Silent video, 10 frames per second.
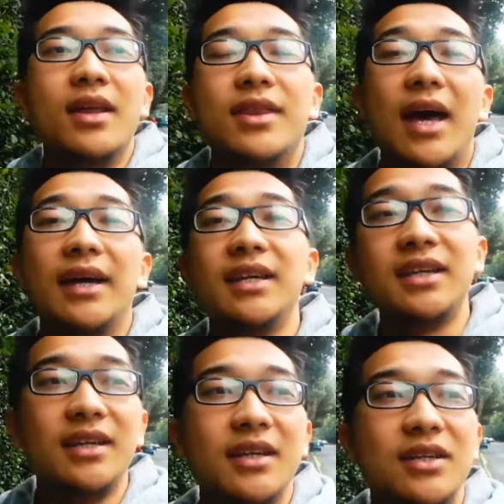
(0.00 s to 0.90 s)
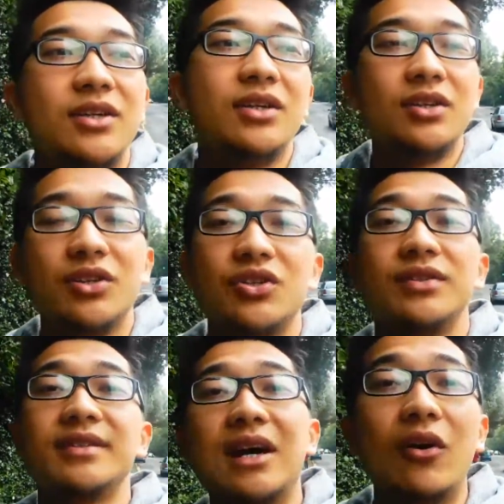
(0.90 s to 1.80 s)
that he should
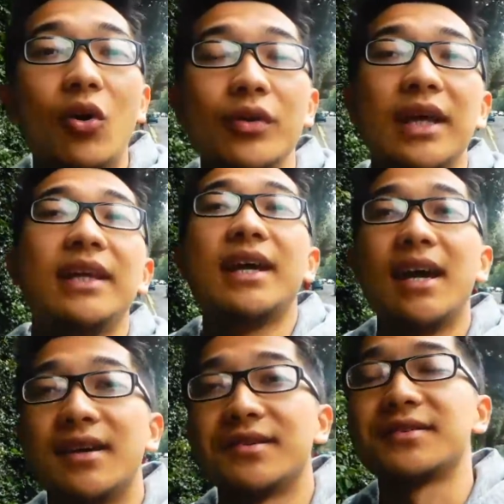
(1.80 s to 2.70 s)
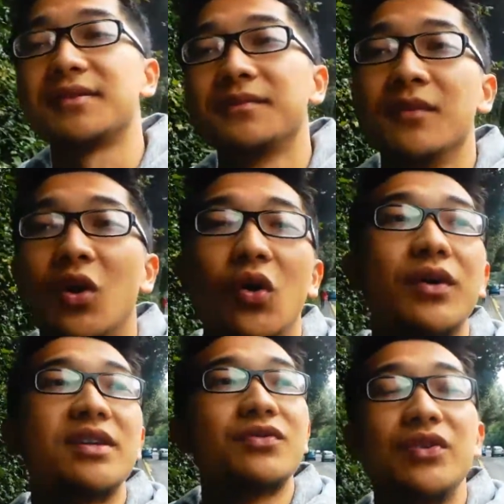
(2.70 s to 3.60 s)
sell all that he has, all
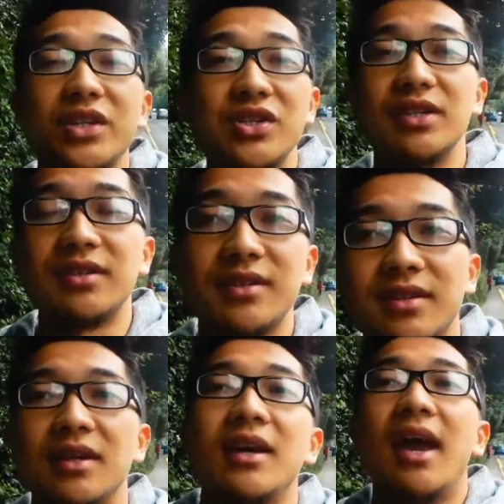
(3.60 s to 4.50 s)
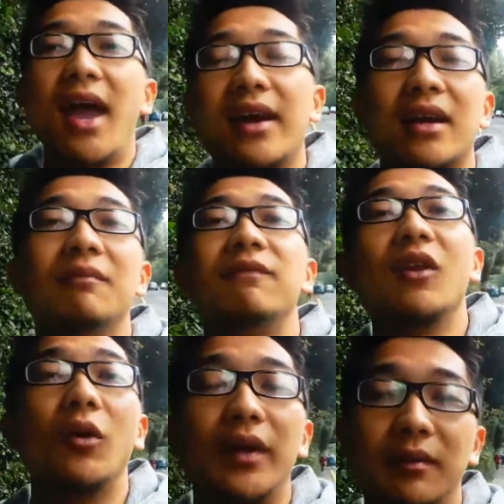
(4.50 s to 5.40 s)
his riches, and come
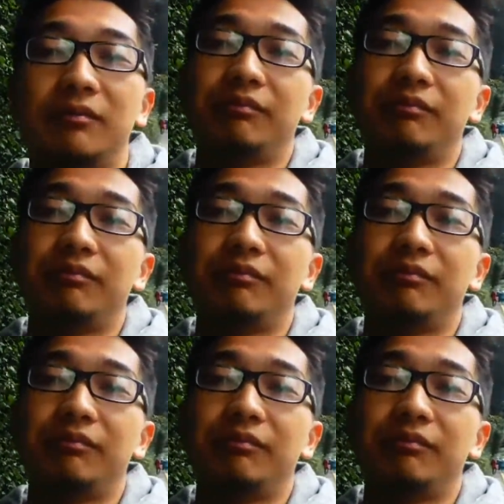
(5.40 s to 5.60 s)
follow him.